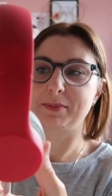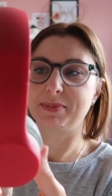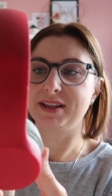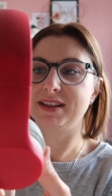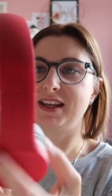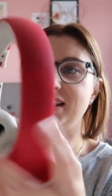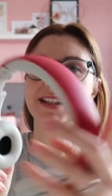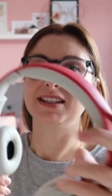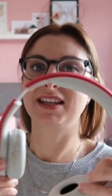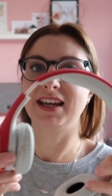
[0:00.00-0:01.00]
but they're
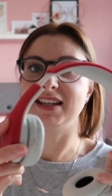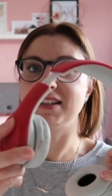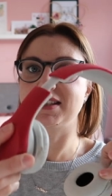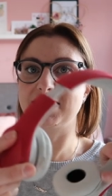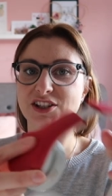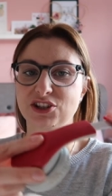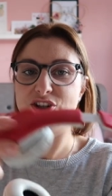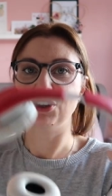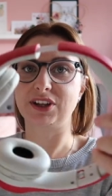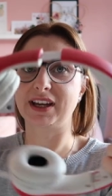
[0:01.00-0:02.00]
these kids
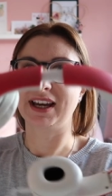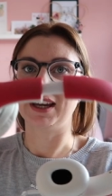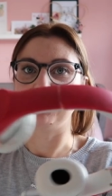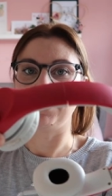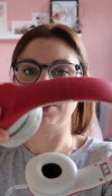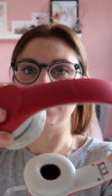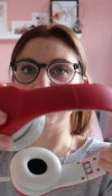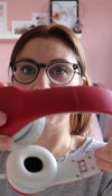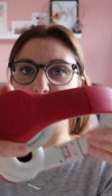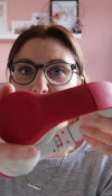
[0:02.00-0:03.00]
snug
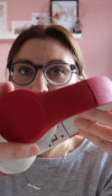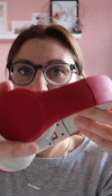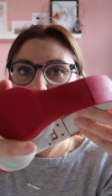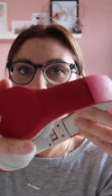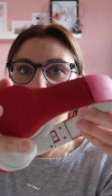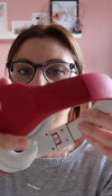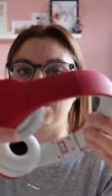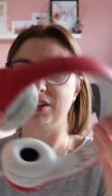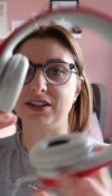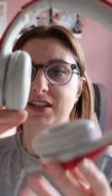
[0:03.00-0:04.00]
headphones, which are really
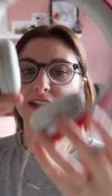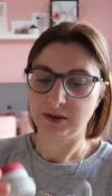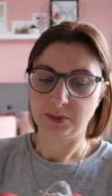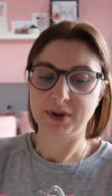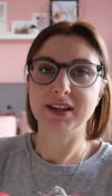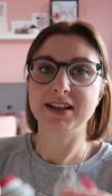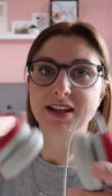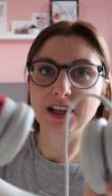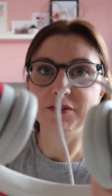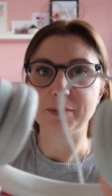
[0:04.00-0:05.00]
good. One of the things
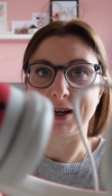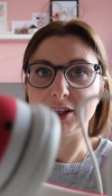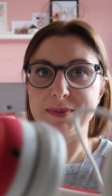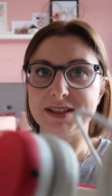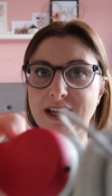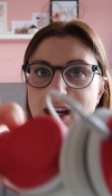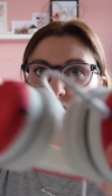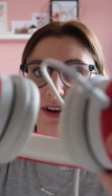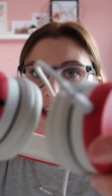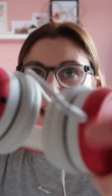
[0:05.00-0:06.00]
that I love about them is they
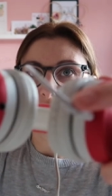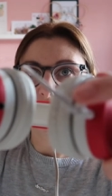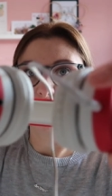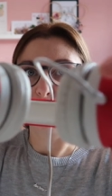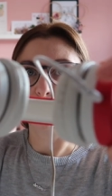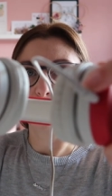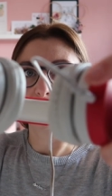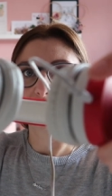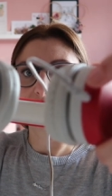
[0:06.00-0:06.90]
have a aux